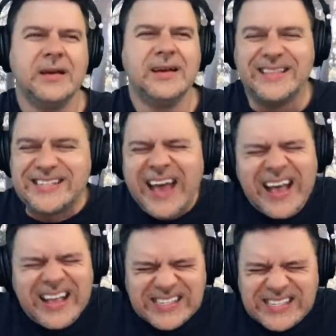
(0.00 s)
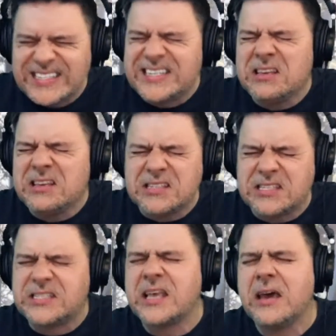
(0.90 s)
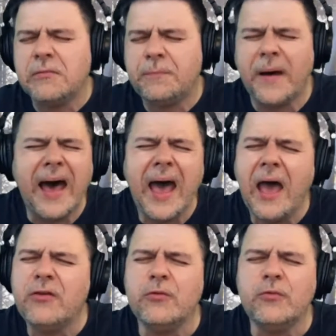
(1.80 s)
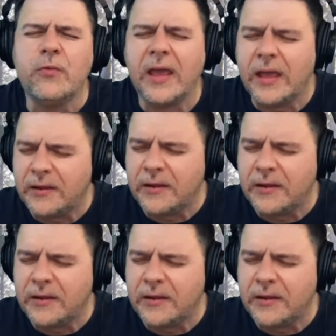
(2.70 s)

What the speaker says: The dust is settled by the rain,